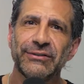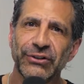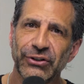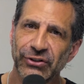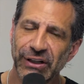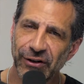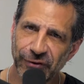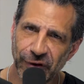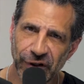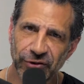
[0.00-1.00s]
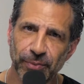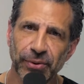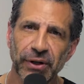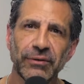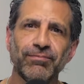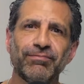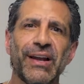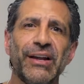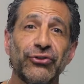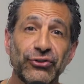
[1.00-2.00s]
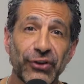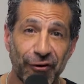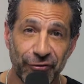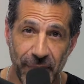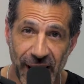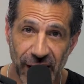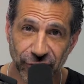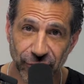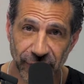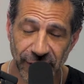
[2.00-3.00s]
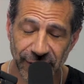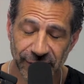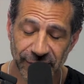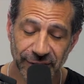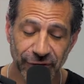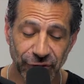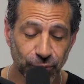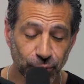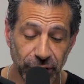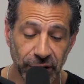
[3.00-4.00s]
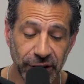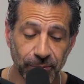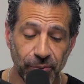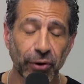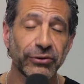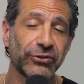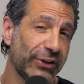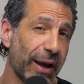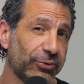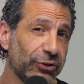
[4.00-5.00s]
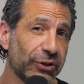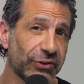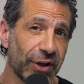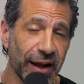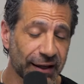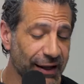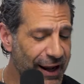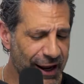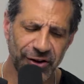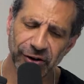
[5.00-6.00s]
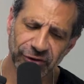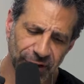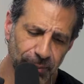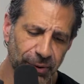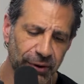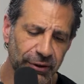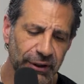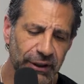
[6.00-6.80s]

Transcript: this gift of discipline and self-mastery? This is really important steps you can take, and they're simple.